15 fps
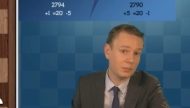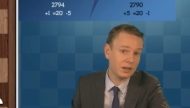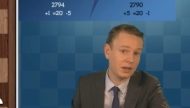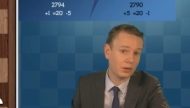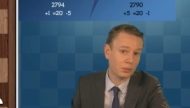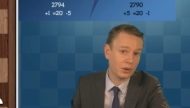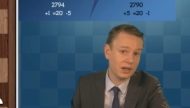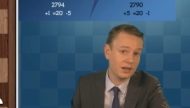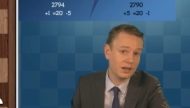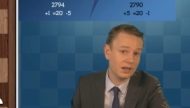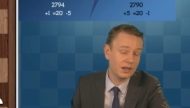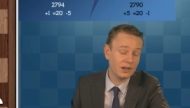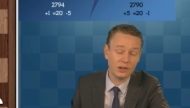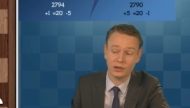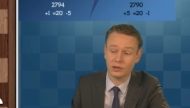b3
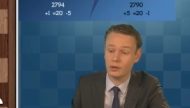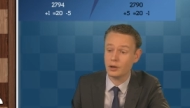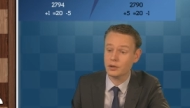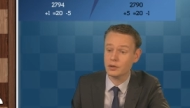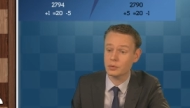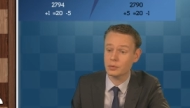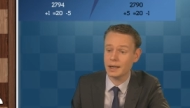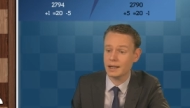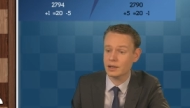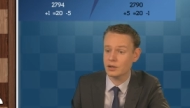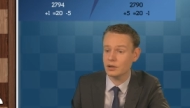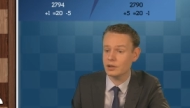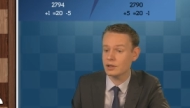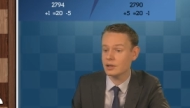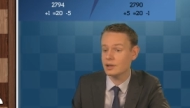is not to react
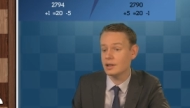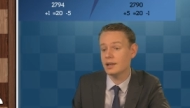to it.